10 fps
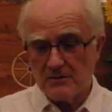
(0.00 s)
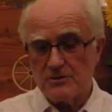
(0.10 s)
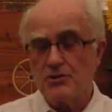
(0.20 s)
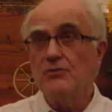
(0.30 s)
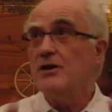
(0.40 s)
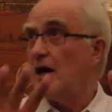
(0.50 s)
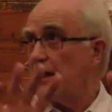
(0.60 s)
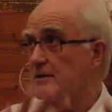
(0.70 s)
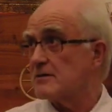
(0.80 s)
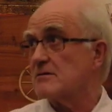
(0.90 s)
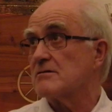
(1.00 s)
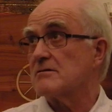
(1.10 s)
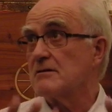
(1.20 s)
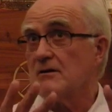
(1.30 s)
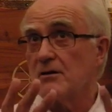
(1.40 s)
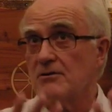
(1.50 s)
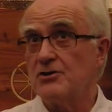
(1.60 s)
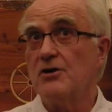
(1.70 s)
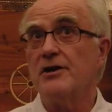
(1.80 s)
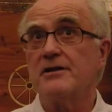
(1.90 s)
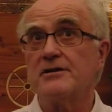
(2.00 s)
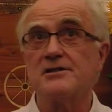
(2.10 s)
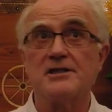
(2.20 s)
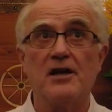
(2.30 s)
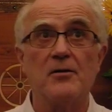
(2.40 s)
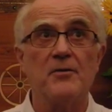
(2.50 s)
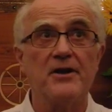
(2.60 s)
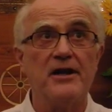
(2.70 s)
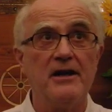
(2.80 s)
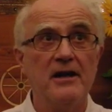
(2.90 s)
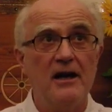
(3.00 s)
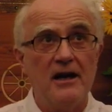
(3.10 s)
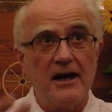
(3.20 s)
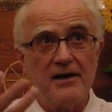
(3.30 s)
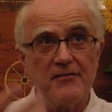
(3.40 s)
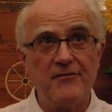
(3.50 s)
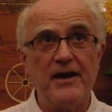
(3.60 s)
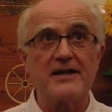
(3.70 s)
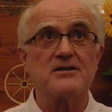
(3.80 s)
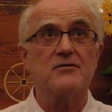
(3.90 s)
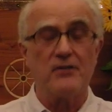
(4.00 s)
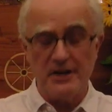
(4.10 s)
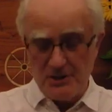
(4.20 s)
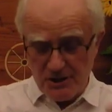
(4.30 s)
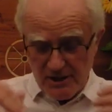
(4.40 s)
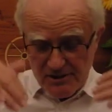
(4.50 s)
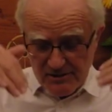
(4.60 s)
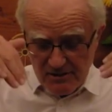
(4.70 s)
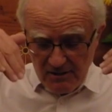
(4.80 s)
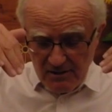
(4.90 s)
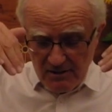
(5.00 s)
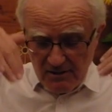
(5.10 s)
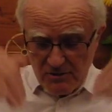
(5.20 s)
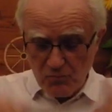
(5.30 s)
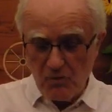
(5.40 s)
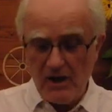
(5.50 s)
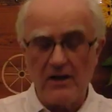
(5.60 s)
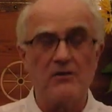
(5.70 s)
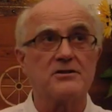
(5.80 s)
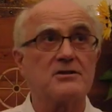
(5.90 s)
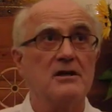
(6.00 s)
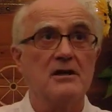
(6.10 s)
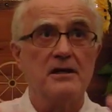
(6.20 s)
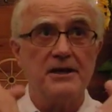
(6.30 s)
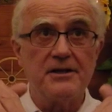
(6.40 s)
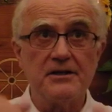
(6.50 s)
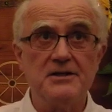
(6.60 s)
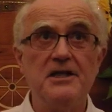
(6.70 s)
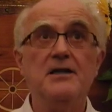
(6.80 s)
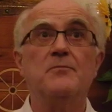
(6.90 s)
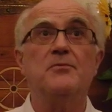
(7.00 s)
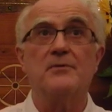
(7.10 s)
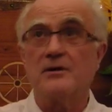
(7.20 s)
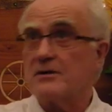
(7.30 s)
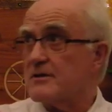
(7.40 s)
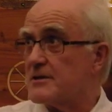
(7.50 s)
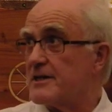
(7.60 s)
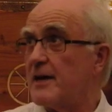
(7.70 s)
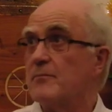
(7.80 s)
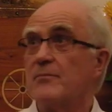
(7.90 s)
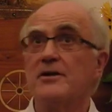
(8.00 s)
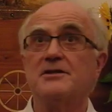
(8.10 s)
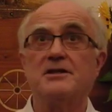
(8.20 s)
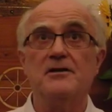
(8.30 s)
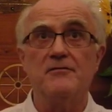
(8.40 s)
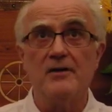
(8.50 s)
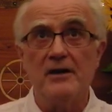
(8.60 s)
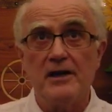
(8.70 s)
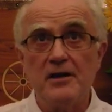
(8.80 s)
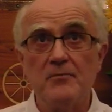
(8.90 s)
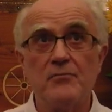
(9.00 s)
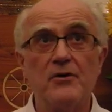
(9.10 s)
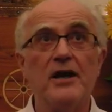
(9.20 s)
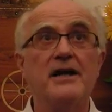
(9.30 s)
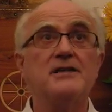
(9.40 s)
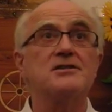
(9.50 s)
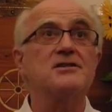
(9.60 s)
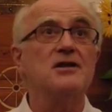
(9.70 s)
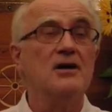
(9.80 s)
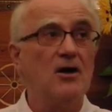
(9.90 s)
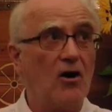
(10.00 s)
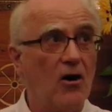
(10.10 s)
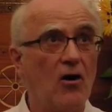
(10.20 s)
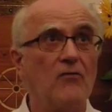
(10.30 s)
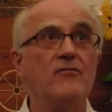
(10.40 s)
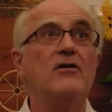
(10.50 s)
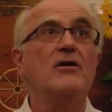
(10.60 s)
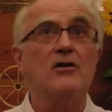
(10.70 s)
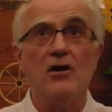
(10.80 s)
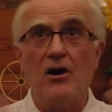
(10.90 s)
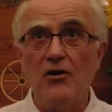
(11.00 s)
2 nights during this ceremony, I effectively just dwelt in a deep contemplative embrace of a